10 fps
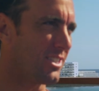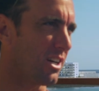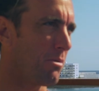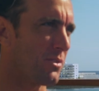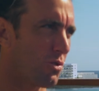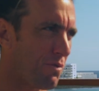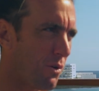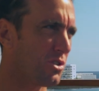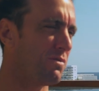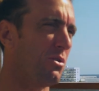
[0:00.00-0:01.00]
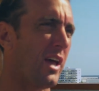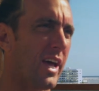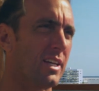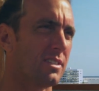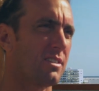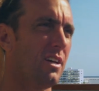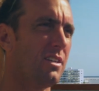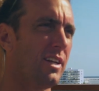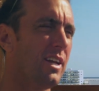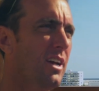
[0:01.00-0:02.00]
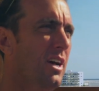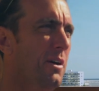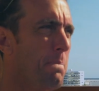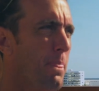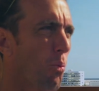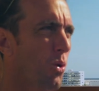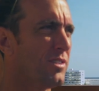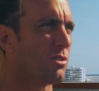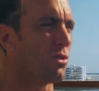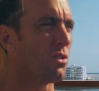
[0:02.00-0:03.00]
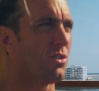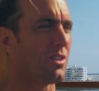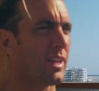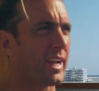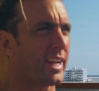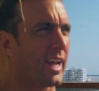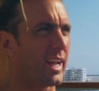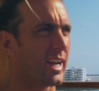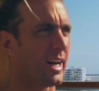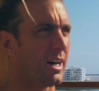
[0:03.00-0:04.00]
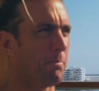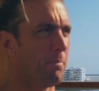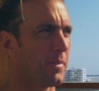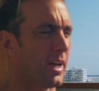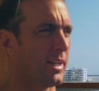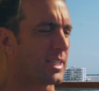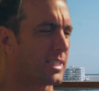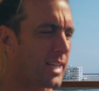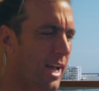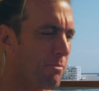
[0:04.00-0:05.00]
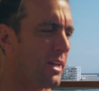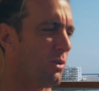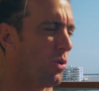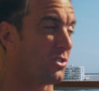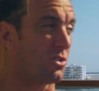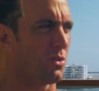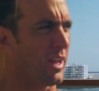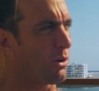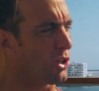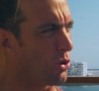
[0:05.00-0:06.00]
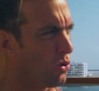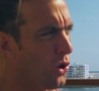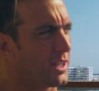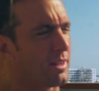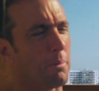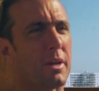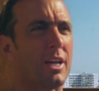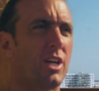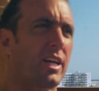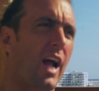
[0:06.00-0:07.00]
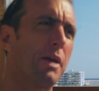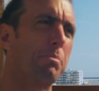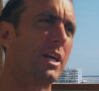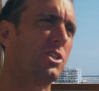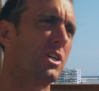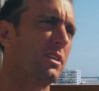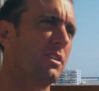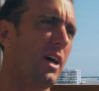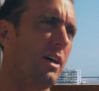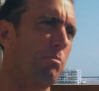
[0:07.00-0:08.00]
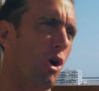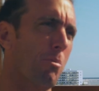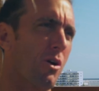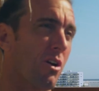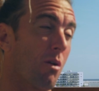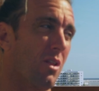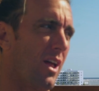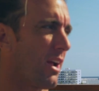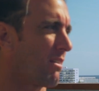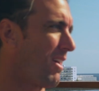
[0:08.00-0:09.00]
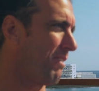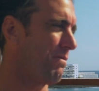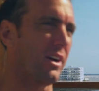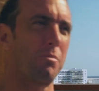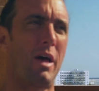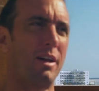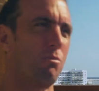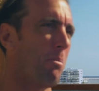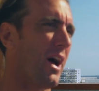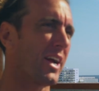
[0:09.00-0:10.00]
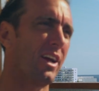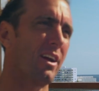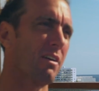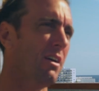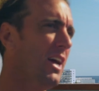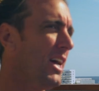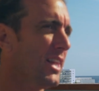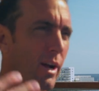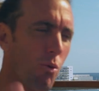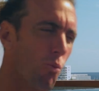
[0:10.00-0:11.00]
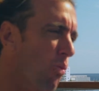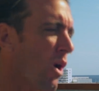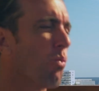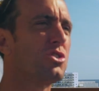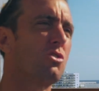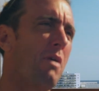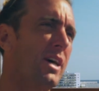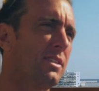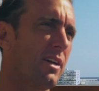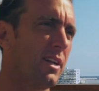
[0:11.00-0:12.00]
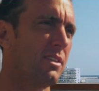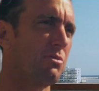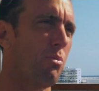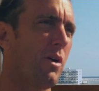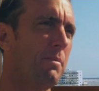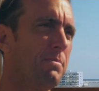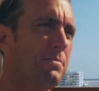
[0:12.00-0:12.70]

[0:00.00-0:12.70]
Talk to me about those first few days. Was there like an excitement? Was there like, you looked at the beach, at Kite Beach at Bloberg, and were like, oh fuck man, we're back here. Like, where was your mindset at this point?